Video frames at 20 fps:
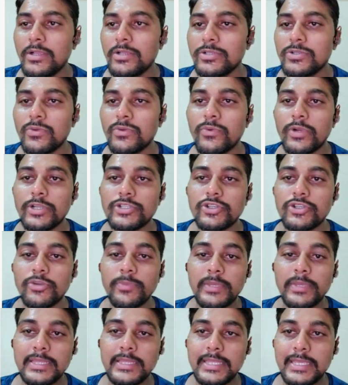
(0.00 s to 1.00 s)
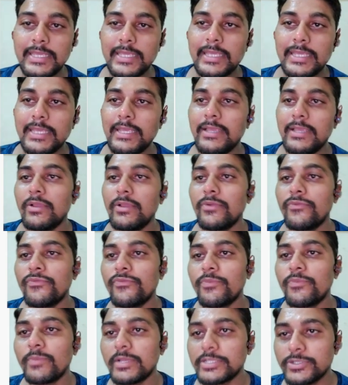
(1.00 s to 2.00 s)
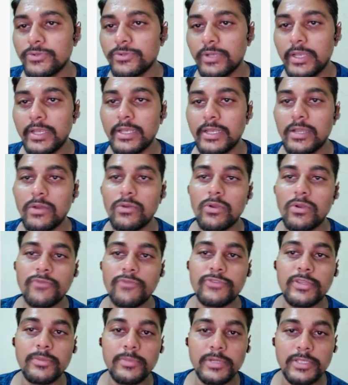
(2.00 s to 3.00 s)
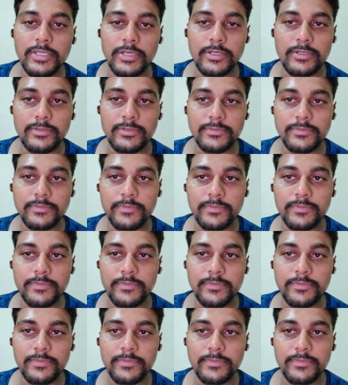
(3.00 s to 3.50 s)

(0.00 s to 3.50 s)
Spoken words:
So what should be the masculine noun of the mother?